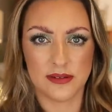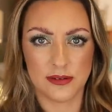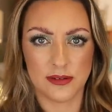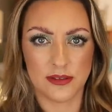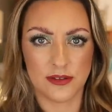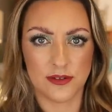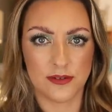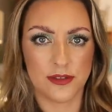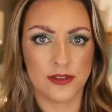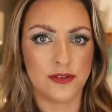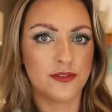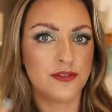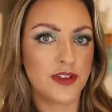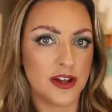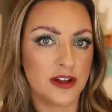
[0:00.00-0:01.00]
The the, the
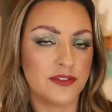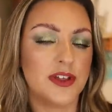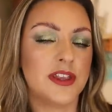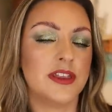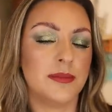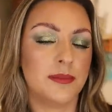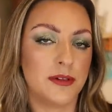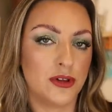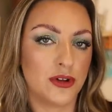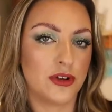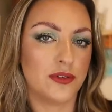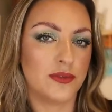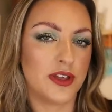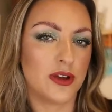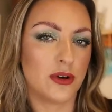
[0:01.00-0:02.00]
feel of it and the
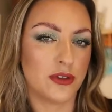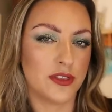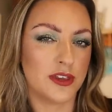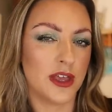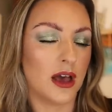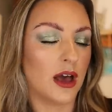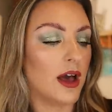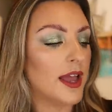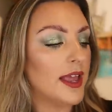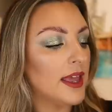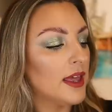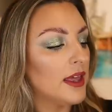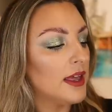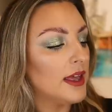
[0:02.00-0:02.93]
look of it on the eye,